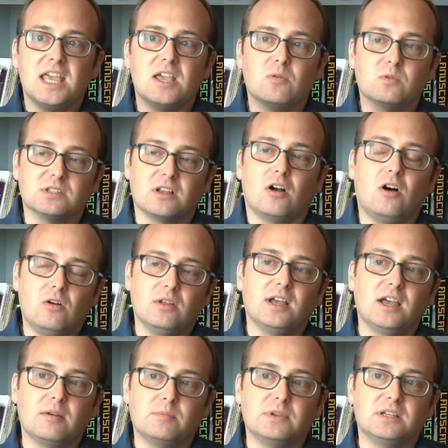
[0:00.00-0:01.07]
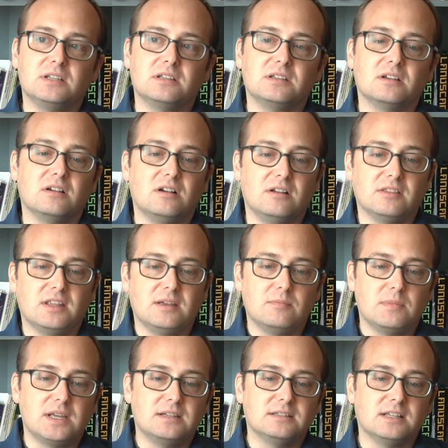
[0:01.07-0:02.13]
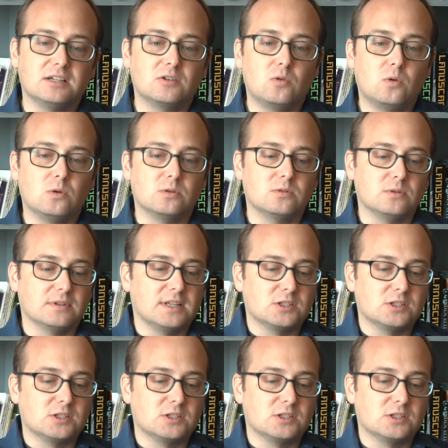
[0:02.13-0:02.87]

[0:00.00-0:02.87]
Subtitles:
It was all happening on that mainline corridor.